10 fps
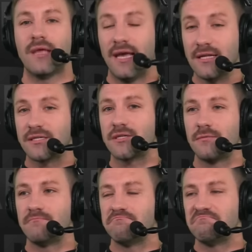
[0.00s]
It's
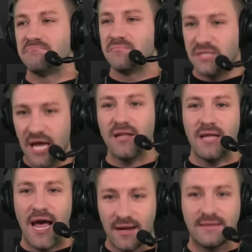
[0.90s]
10
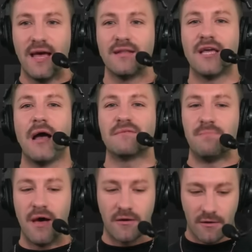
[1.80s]
out of 10 times
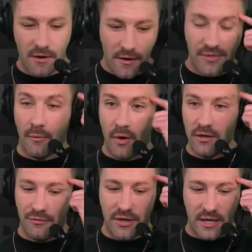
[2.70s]
better than what
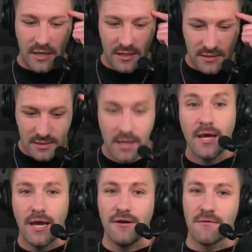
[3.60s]
you think it is
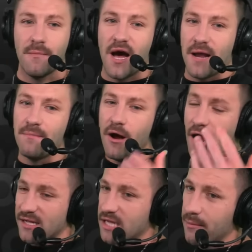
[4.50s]
in your mind. All
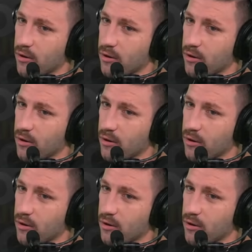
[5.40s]
right, let's keep it